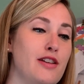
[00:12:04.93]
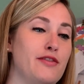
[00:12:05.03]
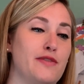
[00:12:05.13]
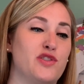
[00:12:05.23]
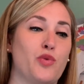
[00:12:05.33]

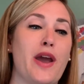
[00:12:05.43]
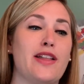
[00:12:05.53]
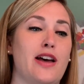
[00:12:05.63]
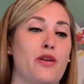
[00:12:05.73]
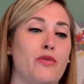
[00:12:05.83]

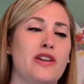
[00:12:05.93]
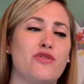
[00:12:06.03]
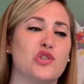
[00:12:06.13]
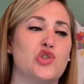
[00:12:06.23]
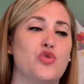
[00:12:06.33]
Vuvuzela, one of
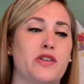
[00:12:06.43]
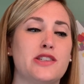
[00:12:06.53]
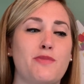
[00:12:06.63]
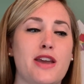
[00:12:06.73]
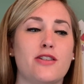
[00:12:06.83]
those
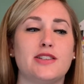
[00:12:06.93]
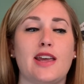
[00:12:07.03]
noisemakers